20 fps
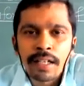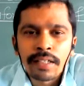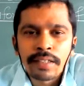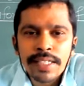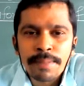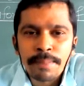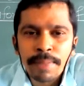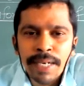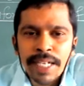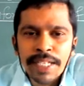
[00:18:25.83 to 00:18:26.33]
The
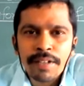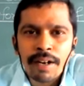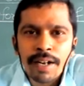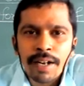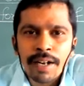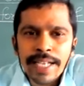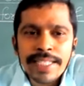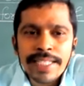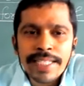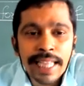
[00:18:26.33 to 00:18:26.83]
symbol is
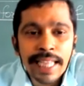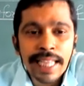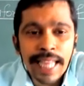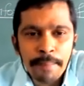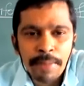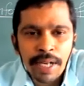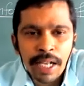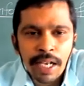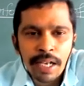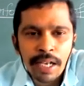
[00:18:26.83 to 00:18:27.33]
called as
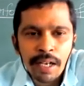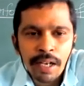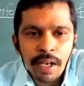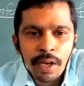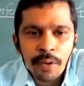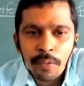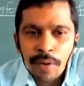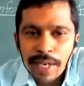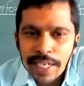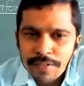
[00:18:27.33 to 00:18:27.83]
lambda.
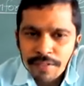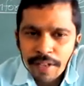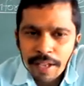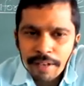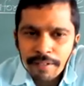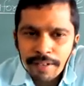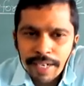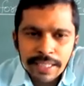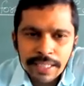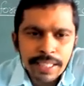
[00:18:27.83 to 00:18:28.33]
What is
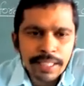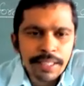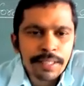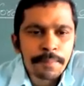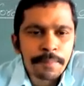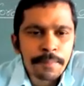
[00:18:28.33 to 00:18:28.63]
wavelength?